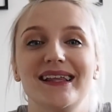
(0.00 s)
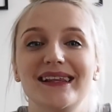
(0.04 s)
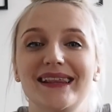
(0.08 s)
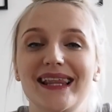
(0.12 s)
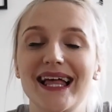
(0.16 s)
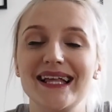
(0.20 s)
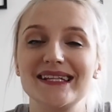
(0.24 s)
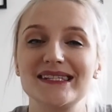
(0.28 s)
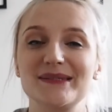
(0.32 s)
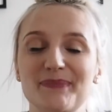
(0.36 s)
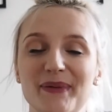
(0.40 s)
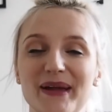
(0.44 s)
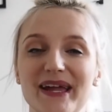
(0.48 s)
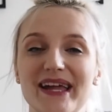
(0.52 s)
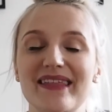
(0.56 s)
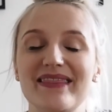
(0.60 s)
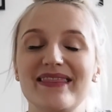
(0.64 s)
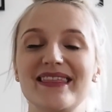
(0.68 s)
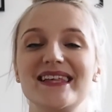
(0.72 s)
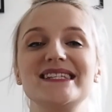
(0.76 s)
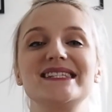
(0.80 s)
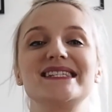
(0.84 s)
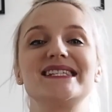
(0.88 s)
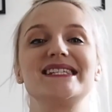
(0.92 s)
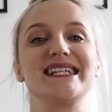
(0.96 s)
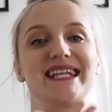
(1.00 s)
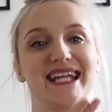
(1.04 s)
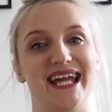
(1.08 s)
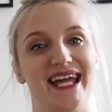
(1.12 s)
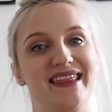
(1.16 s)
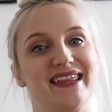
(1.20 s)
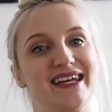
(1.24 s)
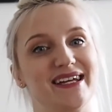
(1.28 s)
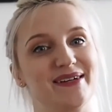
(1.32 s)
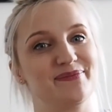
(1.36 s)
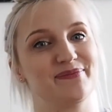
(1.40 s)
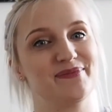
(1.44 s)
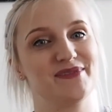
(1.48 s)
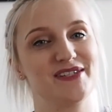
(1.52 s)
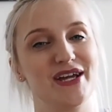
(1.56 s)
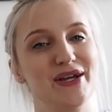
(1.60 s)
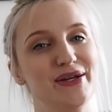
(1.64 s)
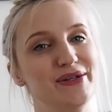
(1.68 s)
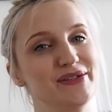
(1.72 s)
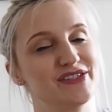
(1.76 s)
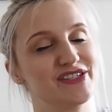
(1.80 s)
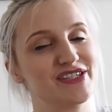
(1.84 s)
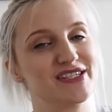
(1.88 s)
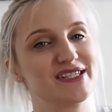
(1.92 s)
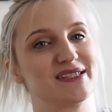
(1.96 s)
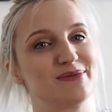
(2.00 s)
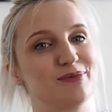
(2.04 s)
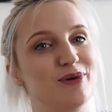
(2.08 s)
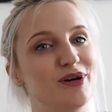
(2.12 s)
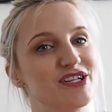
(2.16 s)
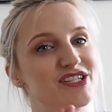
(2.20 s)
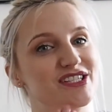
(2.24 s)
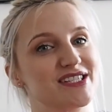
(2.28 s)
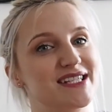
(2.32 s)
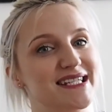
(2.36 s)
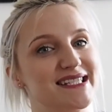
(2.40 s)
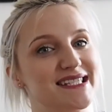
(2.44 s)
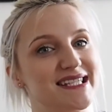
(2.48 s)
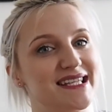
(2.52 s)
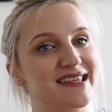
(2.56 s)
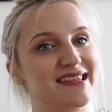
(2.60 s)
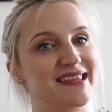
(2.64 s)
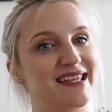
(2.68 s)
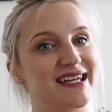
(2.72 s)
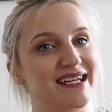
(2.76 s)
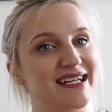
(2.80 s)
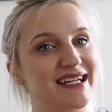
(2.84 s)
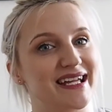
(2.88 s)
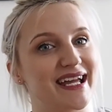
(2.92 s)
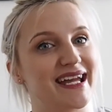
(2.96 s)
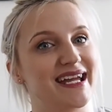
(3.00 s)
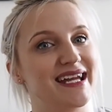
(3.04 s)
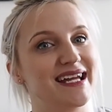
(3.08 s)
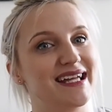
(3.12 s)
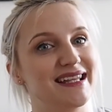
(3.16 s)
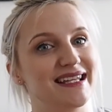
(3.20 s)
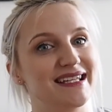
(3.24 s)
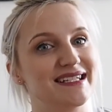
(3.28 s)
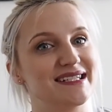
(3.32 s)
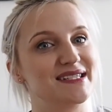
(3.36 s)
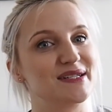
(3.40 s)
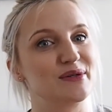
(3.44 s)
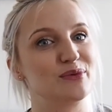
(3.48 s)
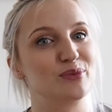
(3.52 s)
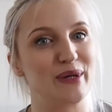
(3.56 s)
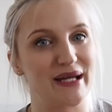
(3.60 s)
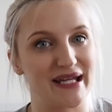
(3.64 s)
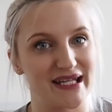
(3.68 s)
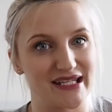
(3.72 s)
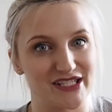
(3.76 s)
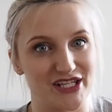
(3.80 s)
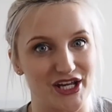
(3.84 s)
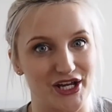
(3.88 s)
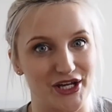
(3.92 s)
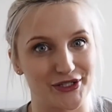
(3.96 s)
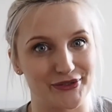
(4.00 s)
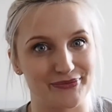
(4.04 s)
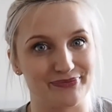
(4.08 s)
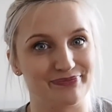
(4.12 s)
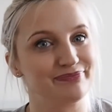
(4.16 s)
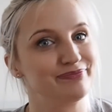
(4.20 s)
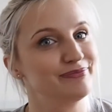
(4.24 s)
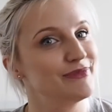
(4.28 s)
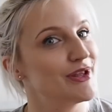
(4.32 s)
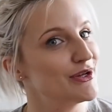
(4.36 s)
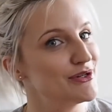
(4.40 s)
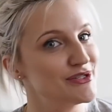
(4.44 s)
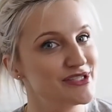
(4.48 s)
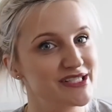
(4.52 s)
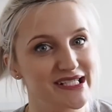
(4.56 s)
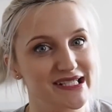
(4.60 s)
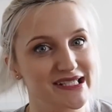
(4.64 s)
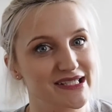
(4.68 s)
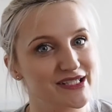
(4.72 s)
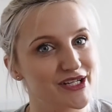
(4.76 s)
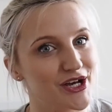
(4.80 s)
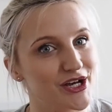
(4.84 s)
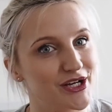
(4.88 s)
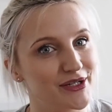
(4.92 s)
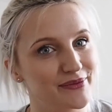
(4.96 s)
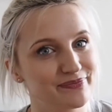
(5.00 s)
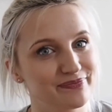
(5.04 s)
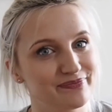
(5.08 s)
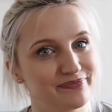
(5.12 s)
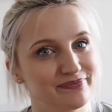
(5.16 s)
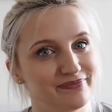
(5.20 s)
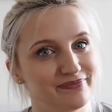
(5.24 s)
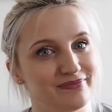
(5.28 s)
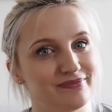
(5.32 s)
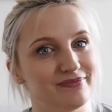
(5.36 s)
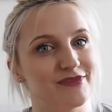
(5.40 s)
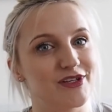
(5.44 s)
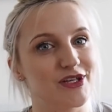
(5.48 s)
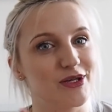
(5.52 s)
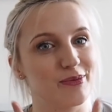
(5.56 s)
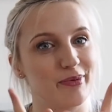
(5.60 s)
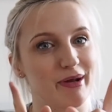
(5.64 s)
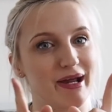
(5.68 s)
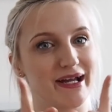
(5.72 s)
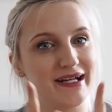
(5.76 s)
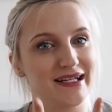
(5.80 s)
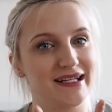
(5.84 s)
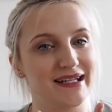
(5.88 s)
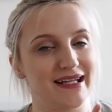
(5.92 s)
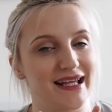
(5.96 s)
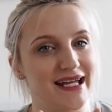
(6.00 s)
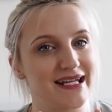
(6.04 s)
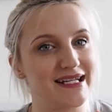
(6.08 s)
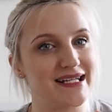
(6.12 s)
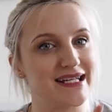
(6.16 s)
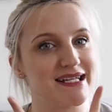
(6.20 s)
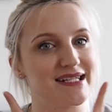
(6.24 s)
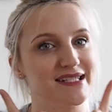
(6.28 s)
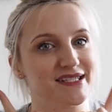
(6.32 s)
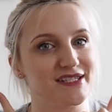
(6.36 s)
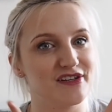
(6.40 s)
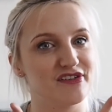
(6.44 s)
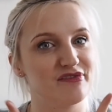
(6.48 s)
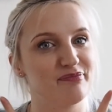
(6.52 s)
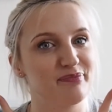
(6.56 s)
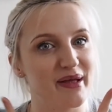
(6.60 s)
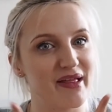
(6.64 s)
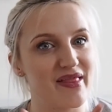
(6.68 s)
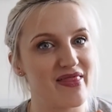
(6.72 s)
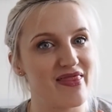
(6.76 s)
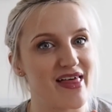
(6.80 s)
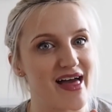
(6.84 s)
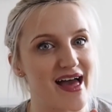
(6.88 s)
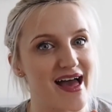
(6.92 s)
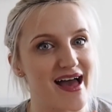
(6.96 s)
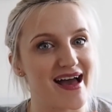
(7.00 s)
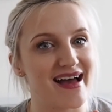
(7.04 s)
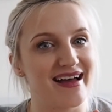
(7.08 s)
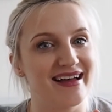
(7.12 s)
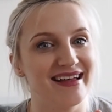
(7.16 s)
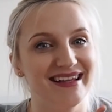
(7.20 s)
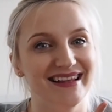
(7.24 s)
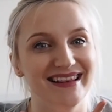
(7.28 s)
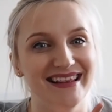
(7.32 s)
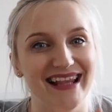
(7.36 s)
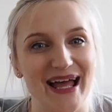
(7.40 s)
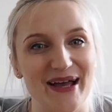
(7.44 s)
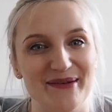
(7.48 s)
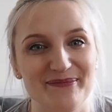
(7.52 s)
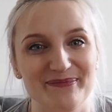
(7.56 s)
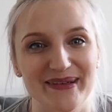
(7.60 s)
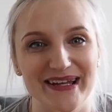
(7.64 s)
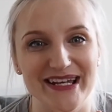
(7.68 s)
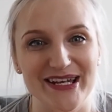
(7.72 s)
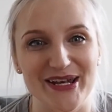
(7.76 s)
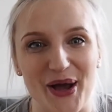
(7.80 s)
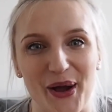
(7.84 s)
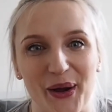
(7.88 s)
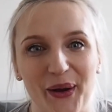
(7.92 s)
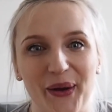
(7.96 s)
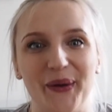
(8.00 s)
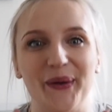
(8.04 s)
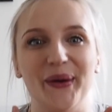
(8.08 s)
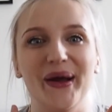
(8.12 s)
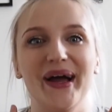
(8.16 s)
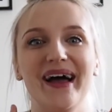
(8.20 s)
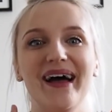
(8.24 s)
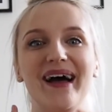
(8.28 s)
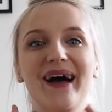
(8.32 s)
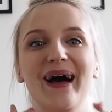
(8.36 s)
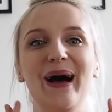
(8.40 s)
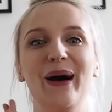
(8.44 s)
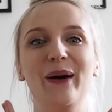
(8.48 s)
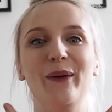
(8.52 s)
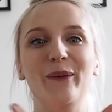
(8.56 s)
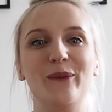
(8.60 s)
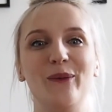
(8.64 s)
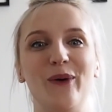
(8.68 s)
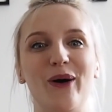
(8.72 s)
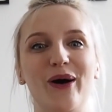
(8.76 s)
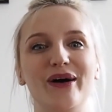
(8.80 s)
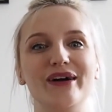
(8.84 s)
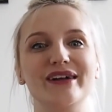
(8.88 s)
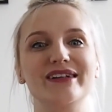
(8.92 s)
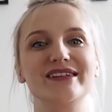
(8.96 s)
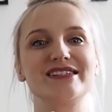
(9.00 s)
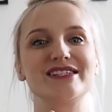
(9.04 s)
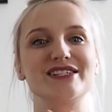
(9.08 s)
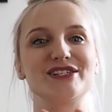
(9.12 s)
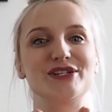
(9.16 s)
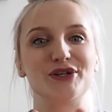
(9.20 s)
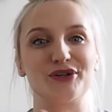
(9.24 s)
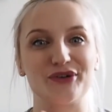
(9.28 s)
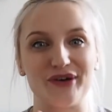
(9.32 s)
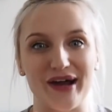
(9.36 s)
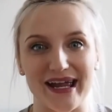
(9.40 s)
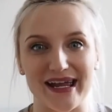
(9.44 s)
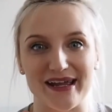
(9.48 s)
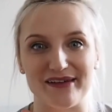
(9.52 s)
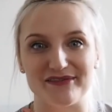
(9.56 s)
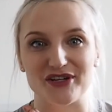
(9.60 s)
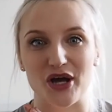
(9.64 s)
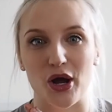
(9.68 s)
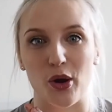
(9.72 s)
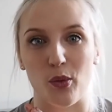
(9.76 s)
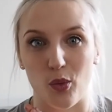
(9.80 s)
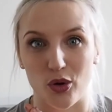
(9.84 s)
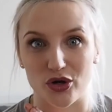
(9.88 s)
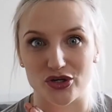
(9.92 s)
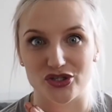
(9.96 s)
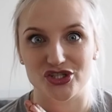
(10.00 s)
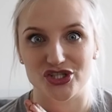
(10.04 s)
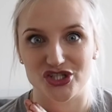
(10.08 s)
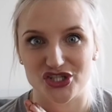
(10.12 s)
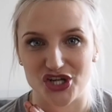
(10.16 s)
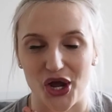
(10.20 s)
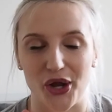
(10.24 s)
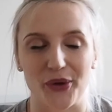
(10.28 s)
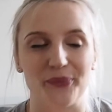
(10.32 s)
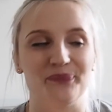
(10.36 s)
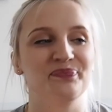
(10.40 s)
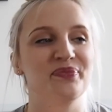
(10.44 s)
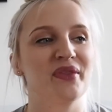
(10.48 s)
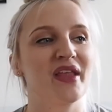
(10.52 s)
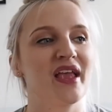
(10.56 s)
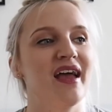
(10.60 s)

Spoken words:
Let's be in this together. Don't just watch this and think, Hayley's a weirdo. No, she's not. You pregnant ladies, you've been there. Let me know what you craved. I want to know.